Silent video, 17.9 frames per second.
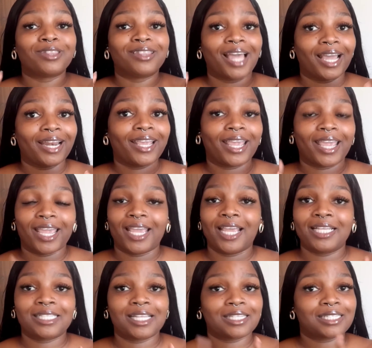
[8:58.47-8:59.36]
that hair,
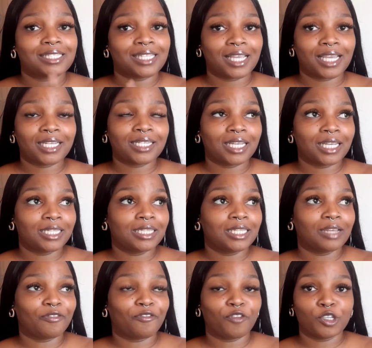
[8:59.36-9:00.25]
as I said in
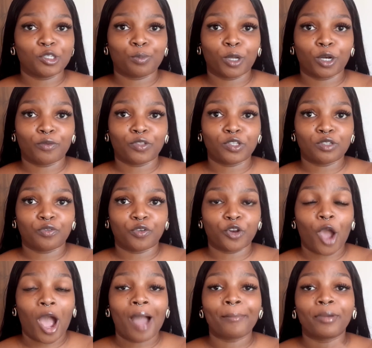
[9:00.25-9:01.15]
the first part of this
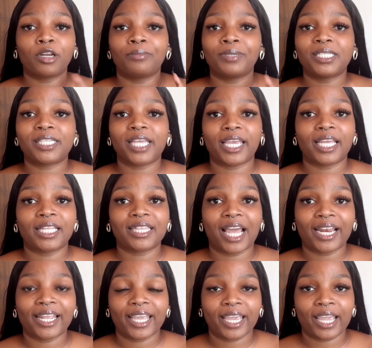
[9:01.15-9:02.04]
video, I'm going to be taking
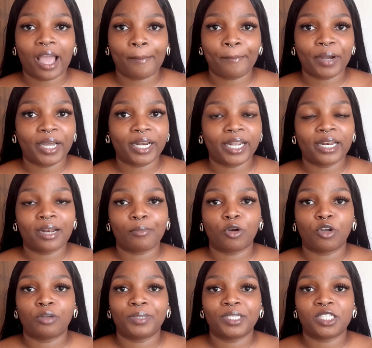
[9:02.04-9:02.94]
that hair apart and I'm
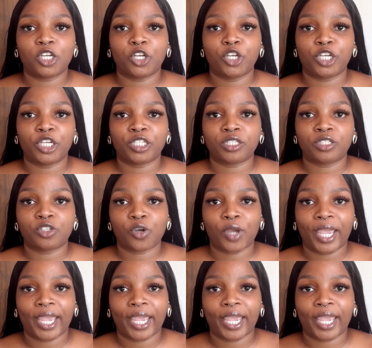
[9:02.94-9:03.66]
going to be turning it into a